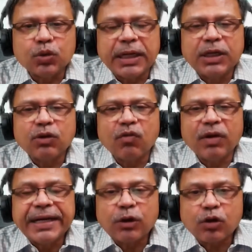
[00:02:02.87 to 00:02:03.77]
into a
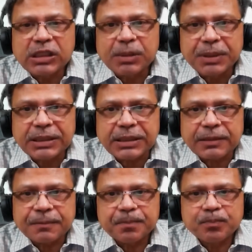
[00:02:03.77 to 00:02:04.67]
very toxic person
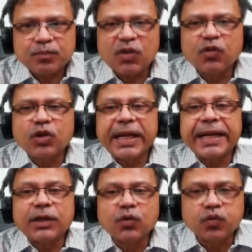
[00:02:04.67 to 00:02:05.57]
if you take
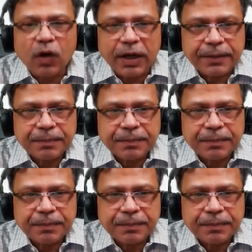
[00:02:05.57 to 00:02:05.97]
it too far.